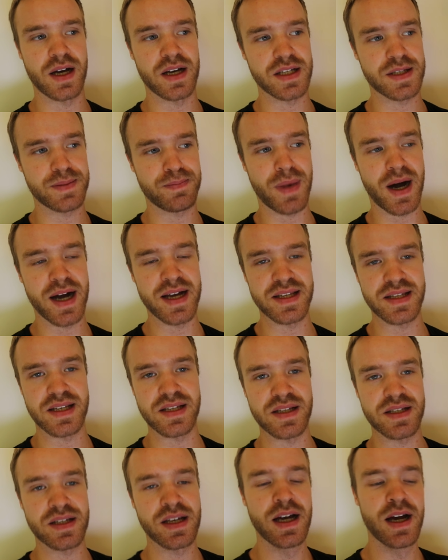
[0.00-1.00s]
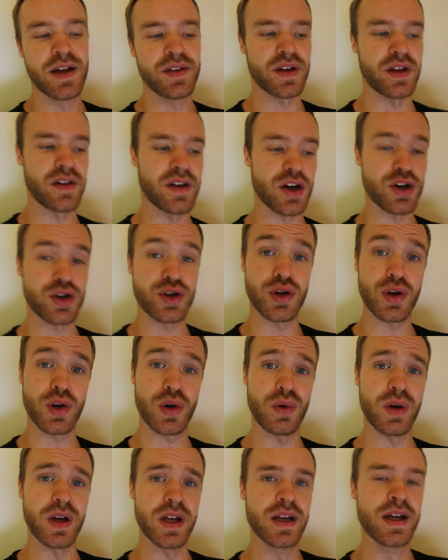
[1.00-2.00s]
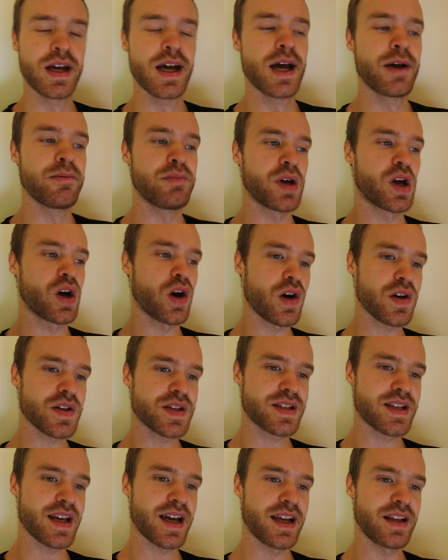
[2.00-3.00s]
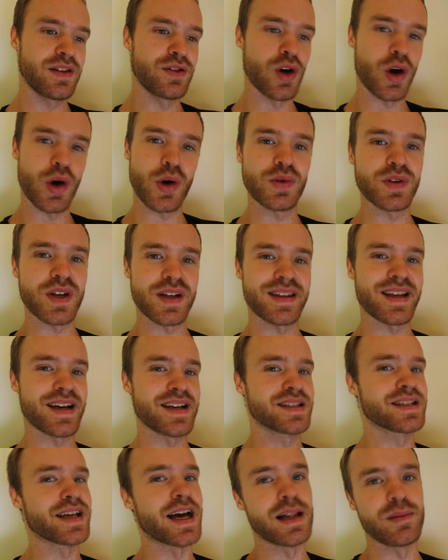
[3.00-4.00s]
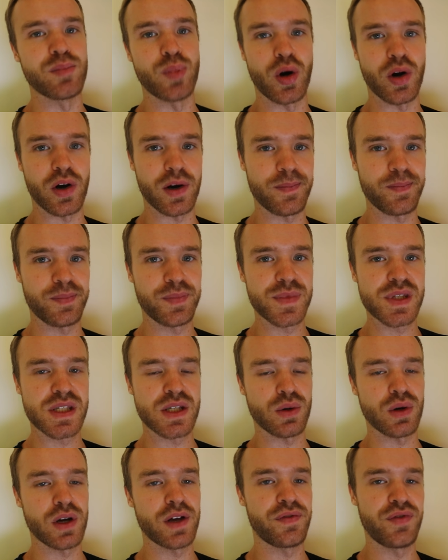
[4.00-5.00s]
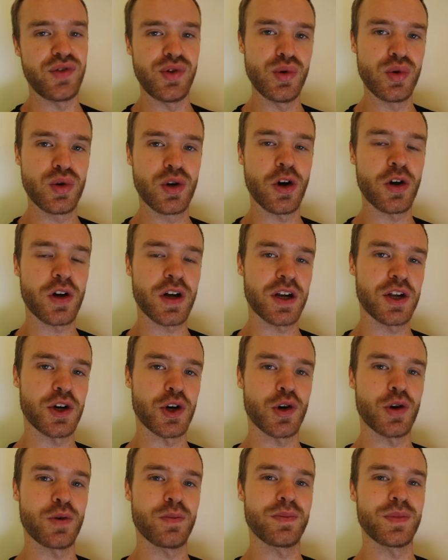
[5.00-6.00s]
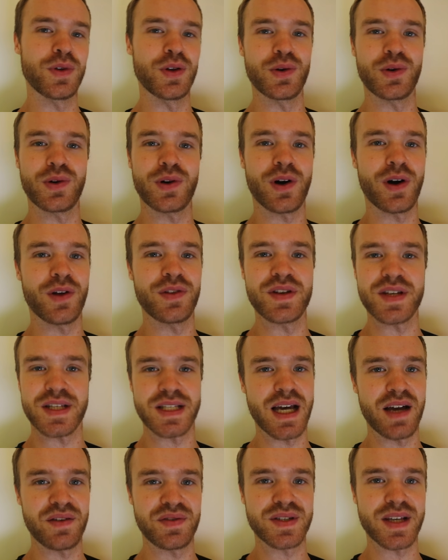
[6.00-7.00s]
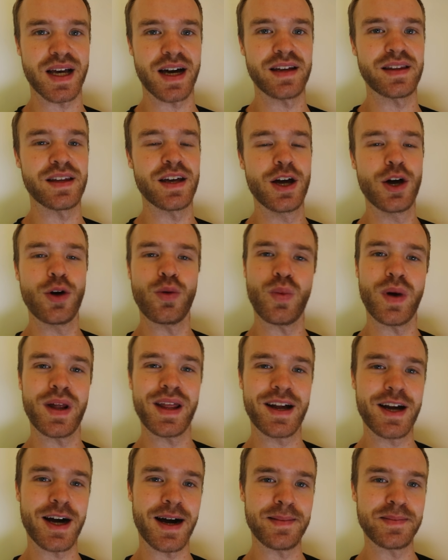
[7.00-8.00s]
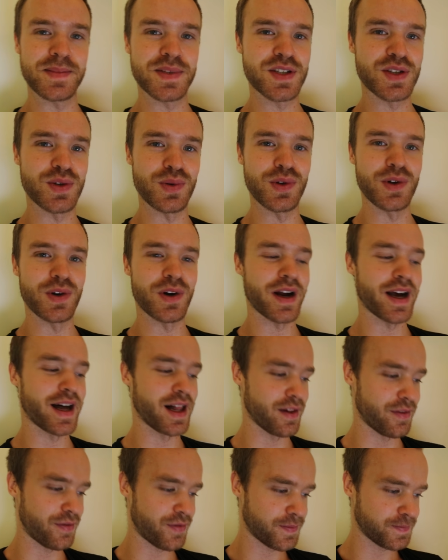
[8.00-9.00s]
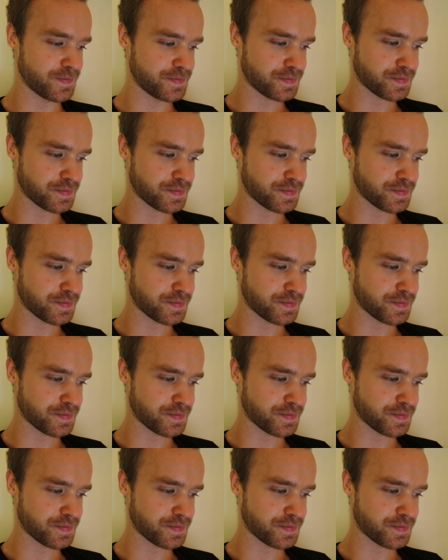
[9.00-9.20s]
spices that are sugary, because they know that they sell more. So if you cook at home, you're on the safe side when it comes to your health.